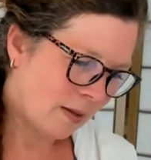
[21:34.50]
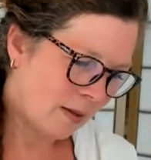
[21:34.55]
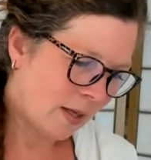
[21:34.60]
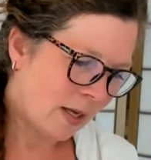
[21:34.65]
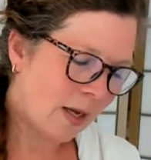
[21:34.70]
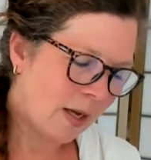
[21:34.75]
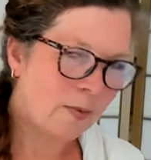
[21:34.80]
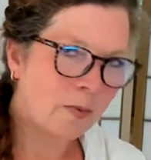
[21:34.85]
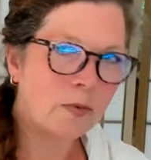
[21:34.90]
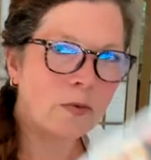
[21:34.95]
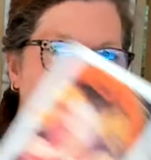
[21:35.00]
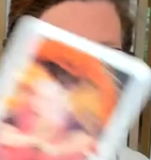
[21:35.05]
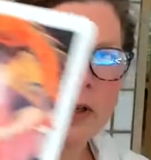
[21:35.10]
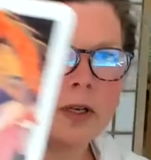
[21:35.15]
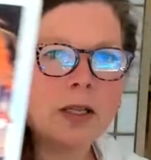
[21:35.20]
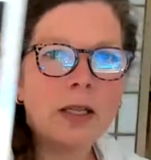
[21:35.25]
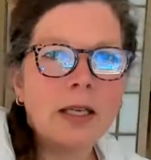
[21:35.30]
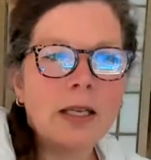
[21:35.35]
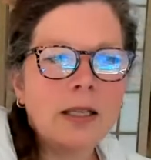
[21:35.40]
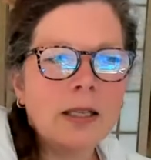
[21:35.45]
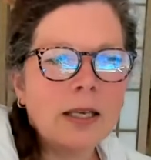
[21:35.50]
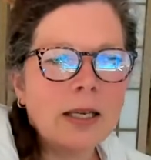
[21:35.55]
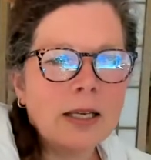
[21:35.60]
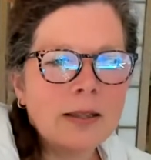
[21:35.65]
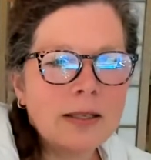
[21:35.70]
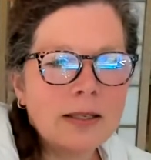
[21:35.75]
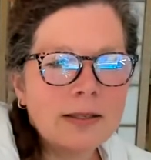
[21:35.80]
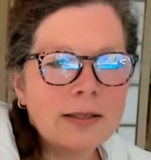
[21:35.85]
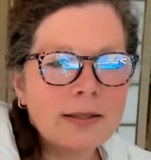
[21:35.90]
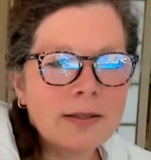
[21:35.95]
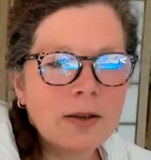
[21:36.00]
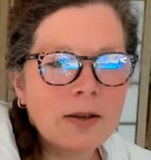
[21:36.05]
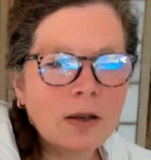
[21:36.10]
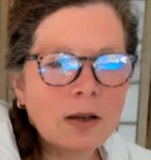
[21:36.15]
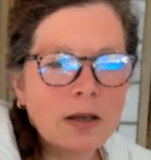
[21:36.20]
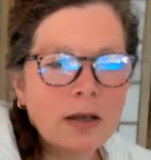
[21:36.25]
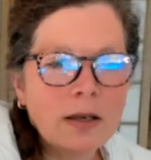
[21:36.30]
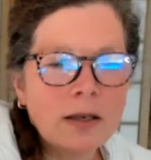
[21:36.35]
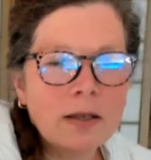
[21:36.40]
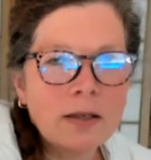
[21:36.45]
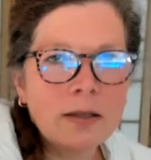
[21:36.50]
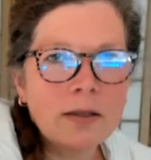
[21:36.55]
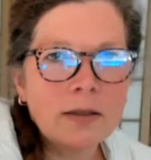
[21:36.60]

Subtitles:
I really like this card.